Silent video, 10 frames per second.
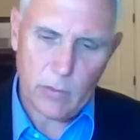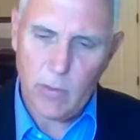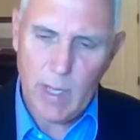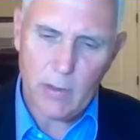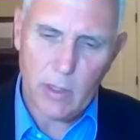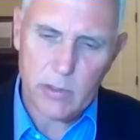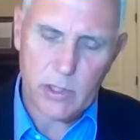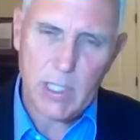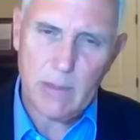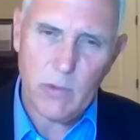throughout our
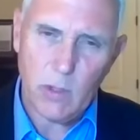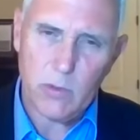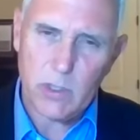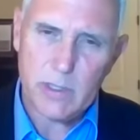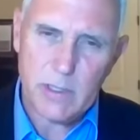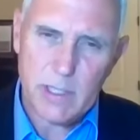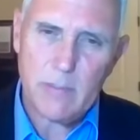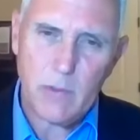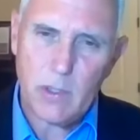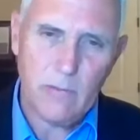team, there was a deep